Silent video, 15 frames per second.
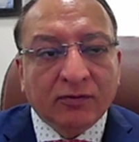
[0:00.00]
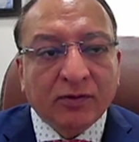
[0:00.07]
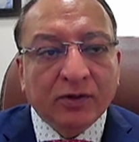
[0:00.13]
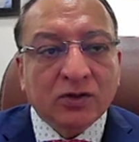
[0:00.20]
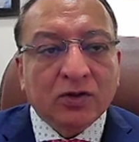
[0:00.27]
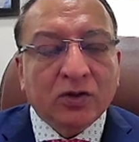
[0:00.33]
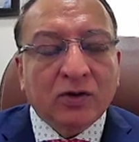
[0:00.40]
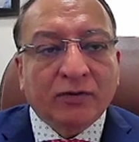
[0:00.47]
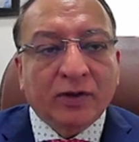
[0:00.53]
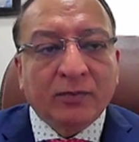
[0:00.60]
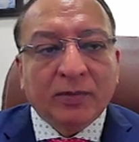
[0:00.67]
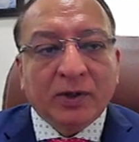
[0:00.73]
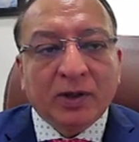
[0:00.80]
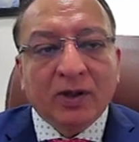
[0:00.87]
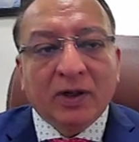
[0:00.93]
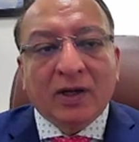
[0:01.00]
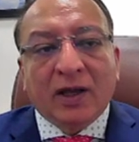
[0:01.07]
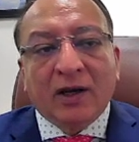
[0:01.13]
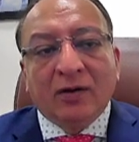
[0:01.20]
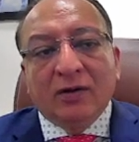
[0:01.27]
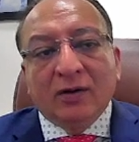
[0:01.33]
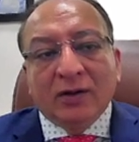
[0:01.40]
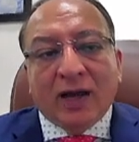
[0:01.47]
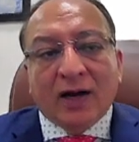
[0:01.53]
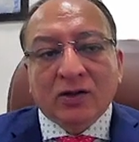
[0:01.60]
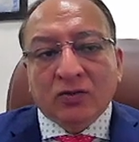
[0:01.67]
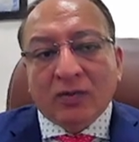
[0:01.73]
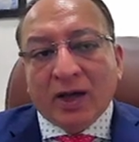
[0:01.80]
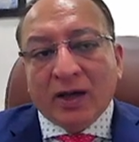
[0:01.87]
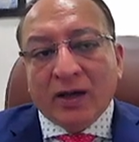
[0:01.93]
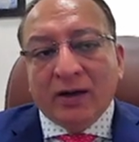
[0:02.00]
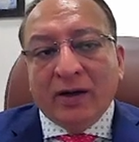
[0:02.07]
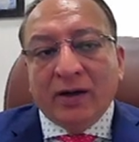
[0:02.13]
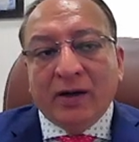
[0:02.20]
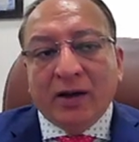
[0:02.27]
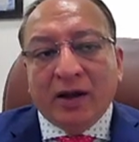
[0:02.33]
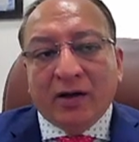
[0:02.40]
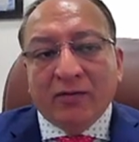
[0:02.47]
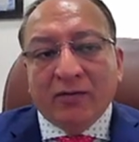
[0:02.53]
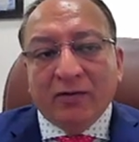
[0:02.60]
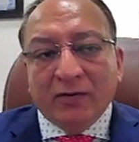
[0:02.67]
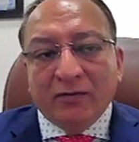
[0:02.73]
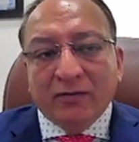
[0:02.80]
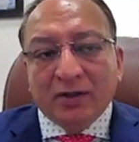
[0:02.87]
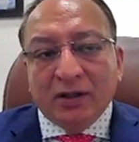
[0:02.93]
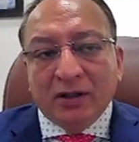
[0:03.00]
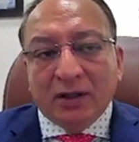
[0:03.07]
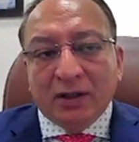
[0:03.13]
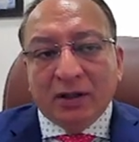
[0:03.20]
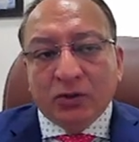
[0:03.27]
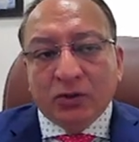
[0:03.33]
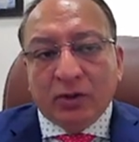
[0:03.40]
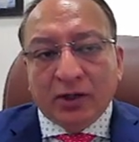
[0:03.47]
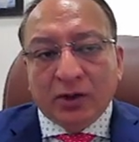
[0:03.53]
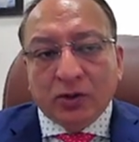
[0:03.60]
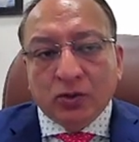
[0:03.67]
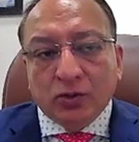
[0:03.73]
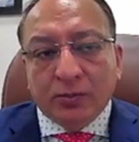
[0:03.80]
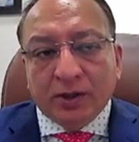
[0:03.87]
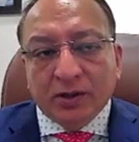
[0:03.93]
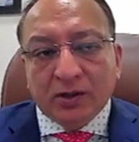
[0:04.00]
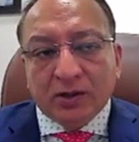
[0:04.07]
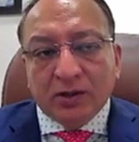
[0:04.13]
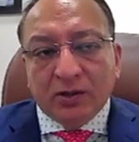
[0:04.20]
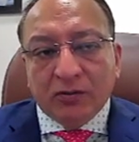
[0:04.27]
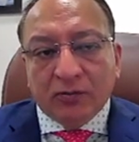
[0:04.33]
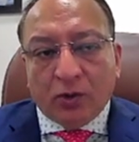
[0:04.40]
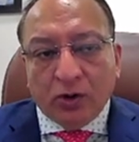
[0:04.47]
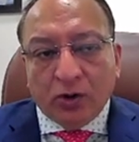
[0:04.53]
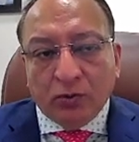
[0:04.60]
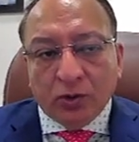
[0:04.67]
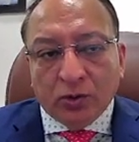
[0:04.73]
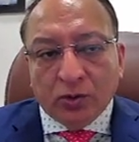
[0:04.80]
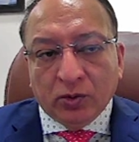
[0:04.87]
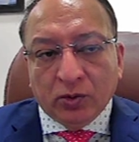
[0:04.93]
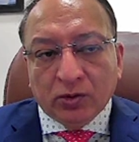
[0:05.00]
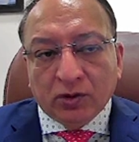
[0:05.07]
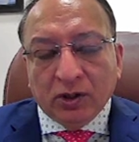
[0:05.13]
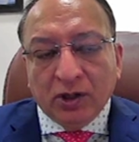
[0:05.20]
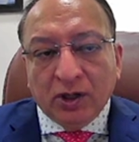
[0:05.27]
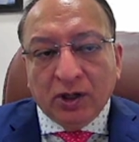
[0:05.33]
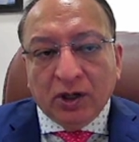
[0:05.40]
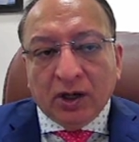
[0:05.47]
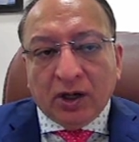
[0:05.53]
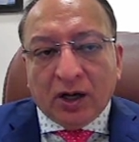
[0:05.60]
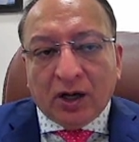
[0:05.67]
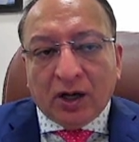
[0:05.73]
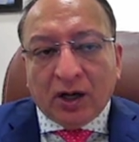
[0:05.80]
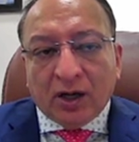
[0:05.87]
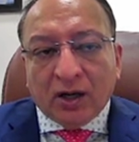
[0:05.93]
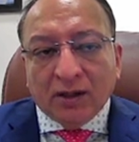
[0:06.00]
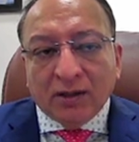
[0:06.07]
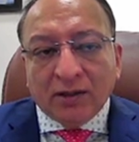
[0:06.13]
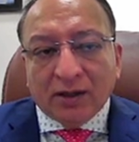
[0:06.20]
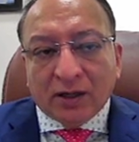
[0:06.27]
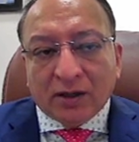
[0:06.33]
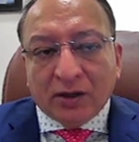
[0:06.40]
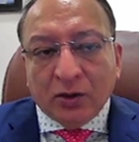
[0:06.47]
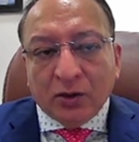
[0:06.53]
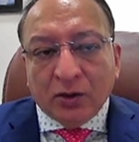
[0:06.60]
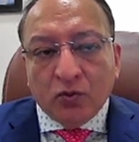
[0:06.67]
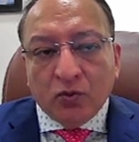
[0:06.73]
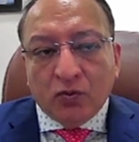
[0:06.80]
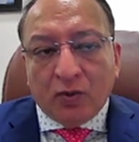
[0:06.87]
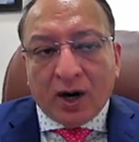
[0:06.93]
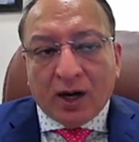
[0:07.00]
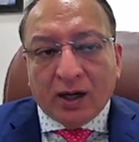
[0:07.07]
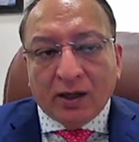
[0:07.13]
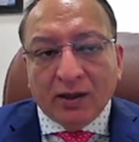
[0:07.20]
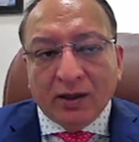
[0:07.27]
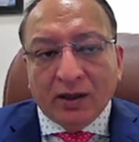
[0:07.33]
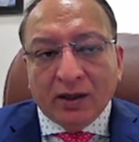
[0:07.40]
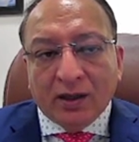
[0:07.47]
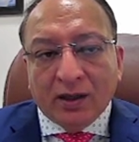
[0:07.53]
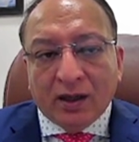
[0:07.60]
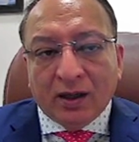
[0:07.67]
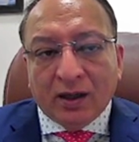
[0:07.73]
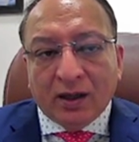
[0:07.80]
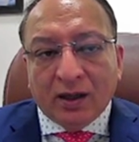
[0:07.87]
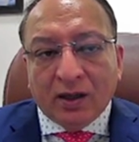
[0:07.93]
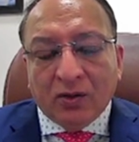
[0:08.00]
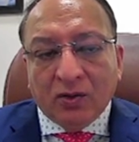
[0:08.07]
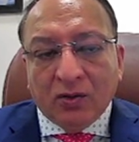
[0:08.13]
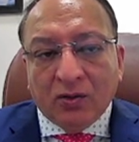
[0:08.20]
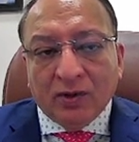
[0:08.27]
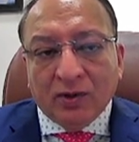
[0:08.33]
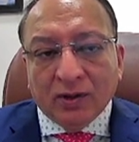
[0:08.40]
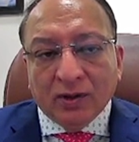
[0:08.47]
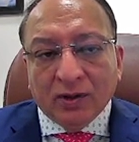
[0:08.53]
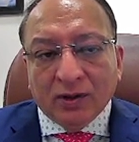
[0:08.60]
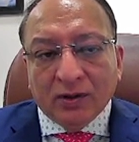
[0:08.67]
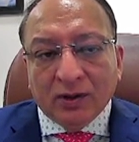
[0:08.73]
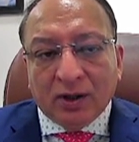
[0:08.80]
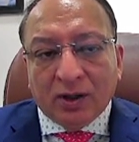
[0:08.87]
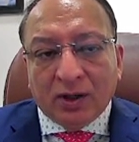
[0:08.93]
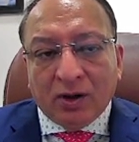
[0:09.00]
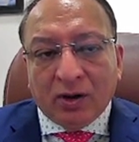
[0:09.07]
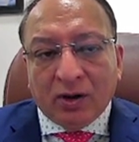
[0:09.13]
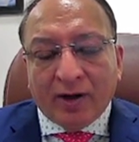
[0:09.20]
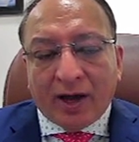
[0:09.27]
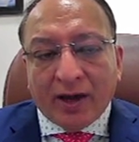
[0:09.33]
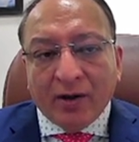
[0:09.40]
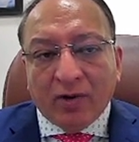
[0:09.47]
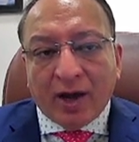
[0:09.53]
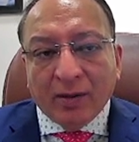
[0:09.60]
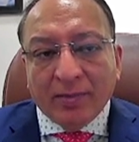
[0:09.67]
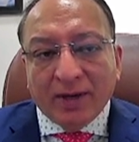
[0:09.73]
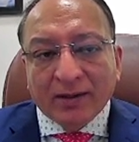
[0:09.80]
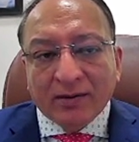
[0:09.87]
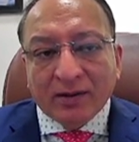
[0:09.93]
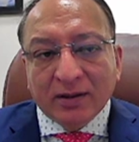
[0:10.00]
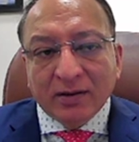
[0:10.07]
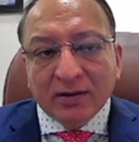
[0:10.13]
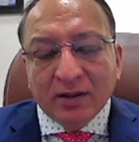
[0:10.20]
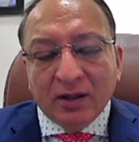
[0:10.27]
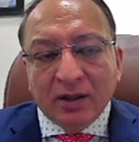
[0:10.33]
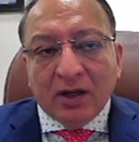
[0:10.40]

1st of April, and that's why in India we've seen a 22% volume growth in the Q1 over on a YOY basis.